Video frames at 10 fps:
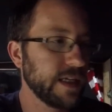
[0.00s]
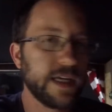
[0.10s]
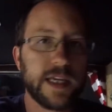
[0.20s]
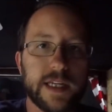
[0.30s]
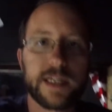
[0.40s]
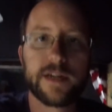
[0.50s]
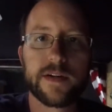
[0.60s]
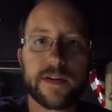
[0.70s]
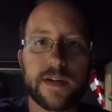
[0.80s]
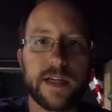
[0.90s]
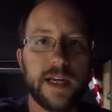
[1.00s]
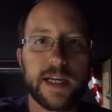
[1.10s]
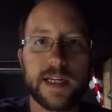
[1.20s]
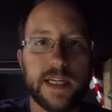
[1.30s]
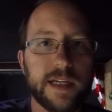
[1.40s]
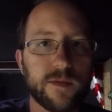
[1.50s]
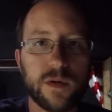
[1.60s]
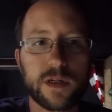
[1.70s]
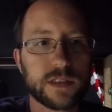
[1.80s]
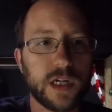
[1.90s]
in here, and it
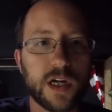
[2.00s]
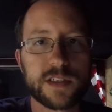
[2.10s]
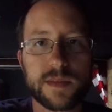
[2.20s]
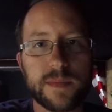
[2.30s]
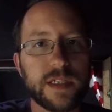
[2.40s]
works awesome.